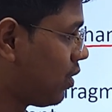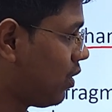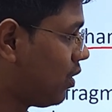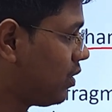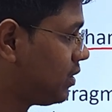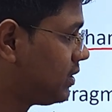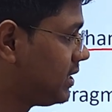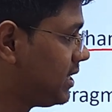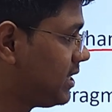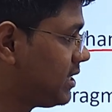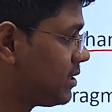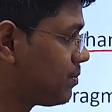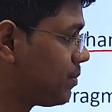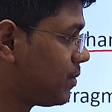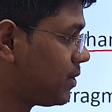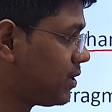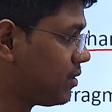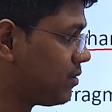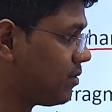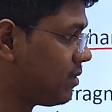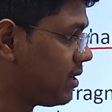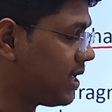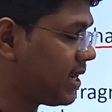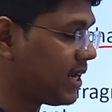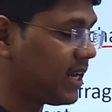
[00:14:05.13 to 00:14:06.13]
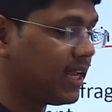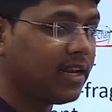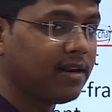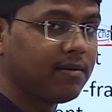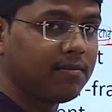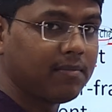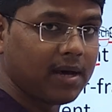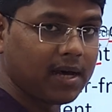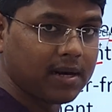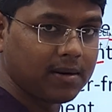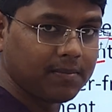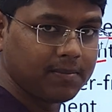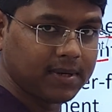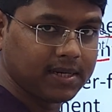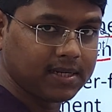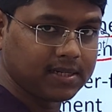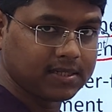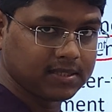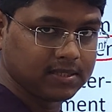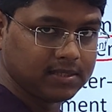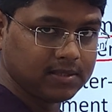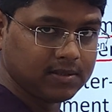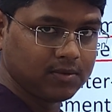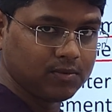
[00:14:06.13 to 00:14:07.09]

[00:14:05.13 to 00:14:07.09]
on this particular environment,